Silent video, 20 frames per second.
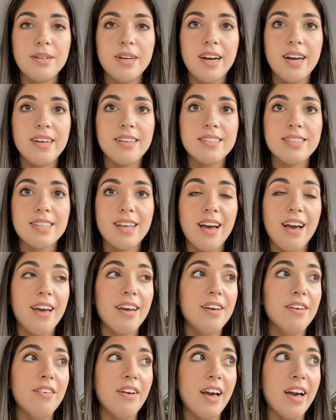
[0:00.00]
guys, I
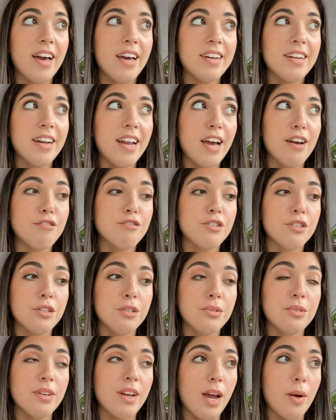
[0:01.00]
have had an afternoon.